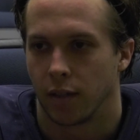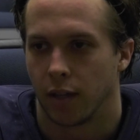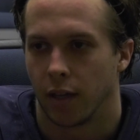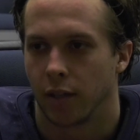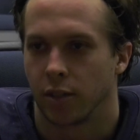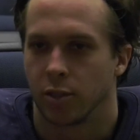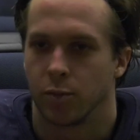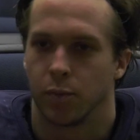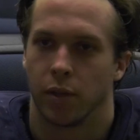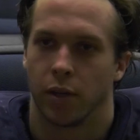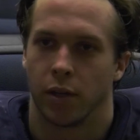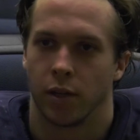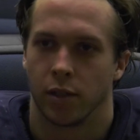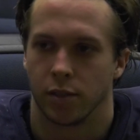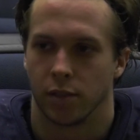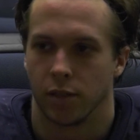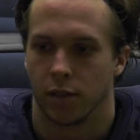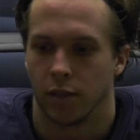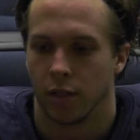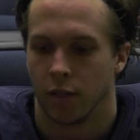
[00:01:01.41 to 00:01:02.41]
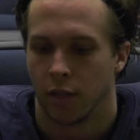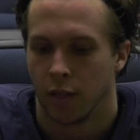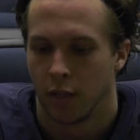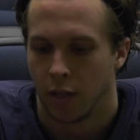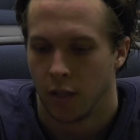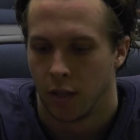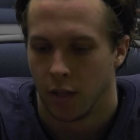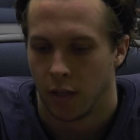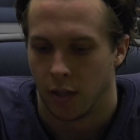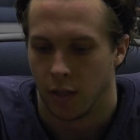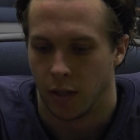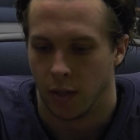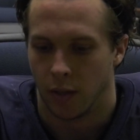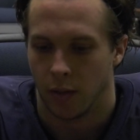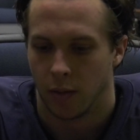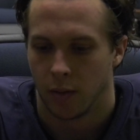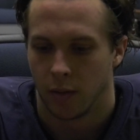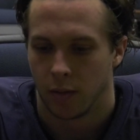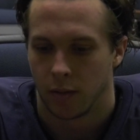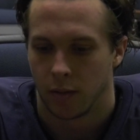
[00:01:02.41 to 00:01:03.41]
that experience and and